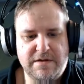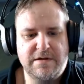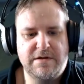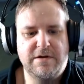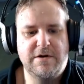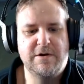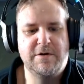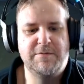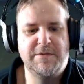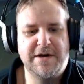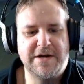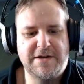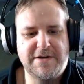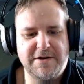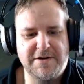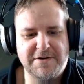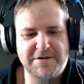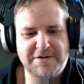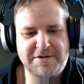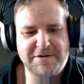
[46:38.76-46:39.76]
Oh my
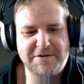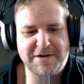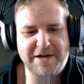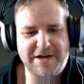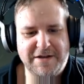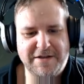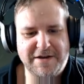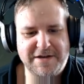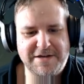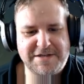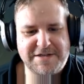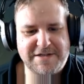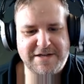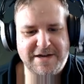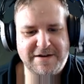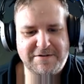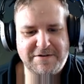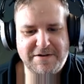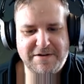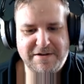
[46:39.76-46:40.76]
god. Okay, that is sound.